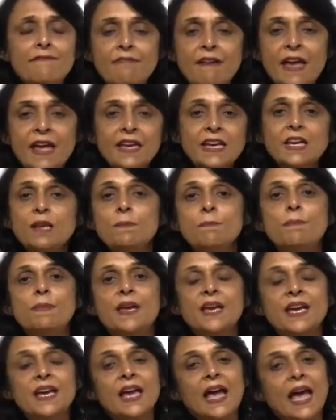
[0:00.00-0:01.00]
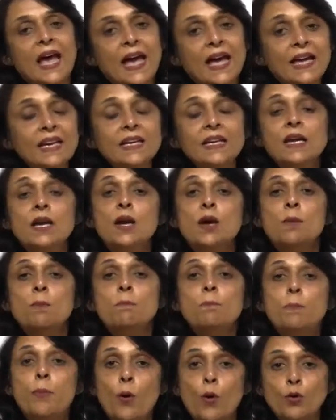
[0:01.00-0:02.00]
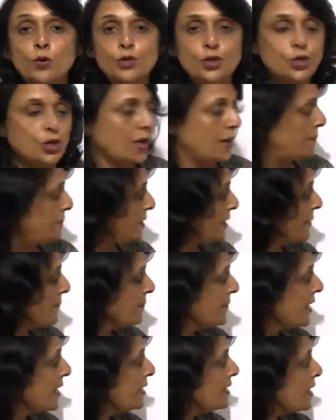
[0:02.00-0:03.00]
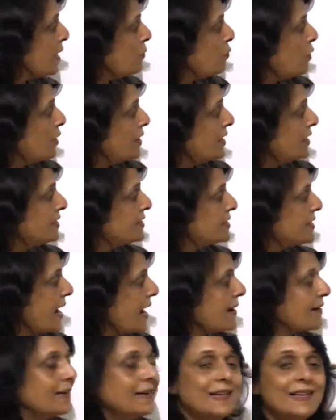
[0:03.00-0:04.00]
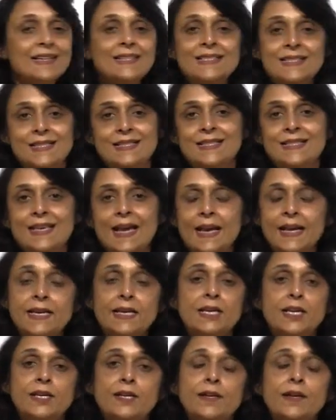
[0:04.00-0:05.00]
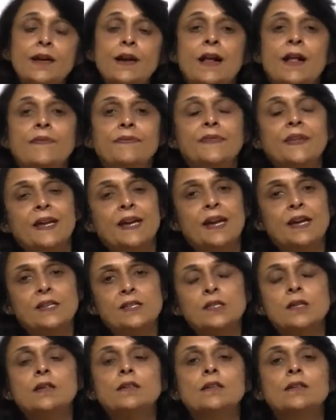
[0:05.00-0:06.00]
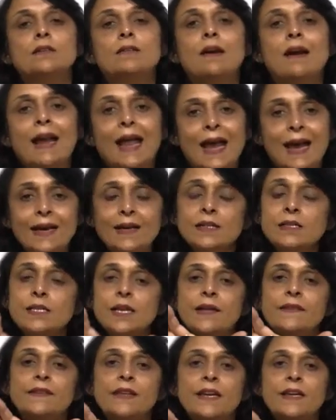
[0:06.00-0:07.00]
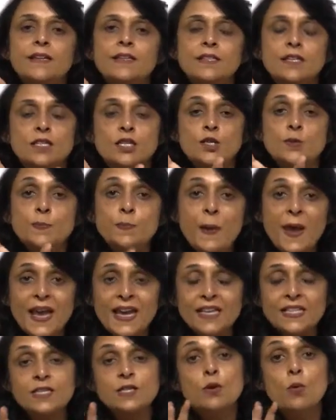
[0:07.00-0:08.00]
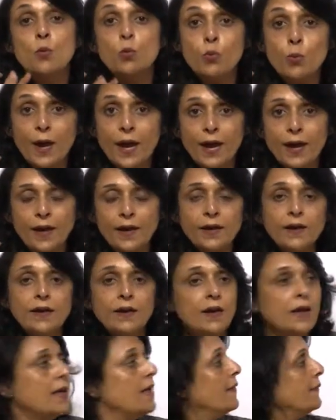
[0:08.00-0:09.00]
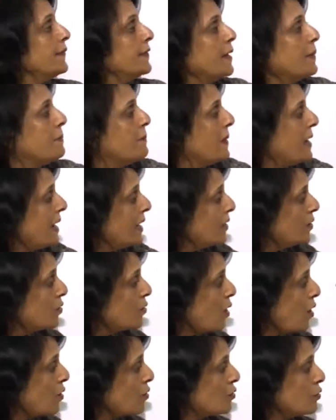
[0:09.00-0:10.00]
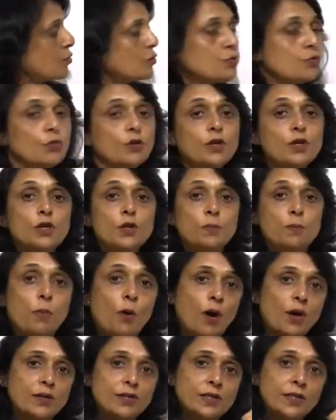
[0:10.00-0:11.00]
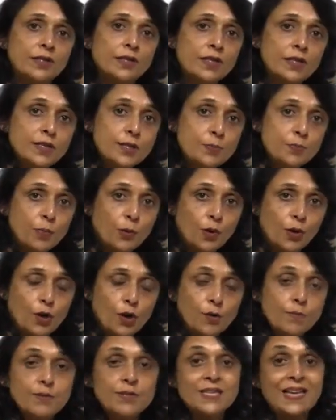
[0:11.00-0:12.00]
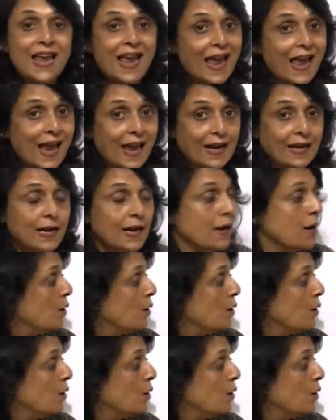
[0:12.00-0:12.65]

very big and boat shaped. Now what exactly is inside here? There are certain glands and there is a space where the male cockroach would deposit the sperms, and